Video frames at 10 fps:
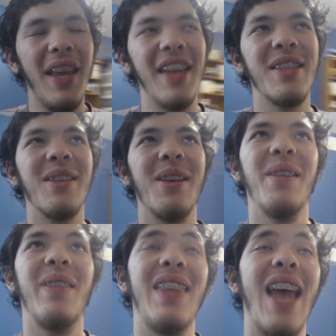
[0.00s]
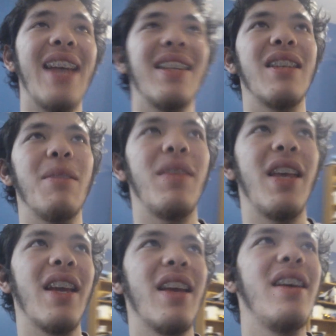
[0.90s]
and so that is
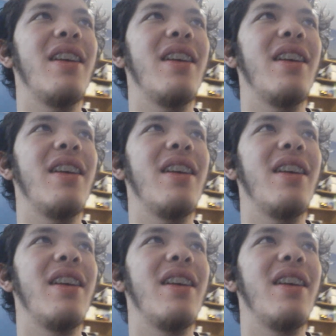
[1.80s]
something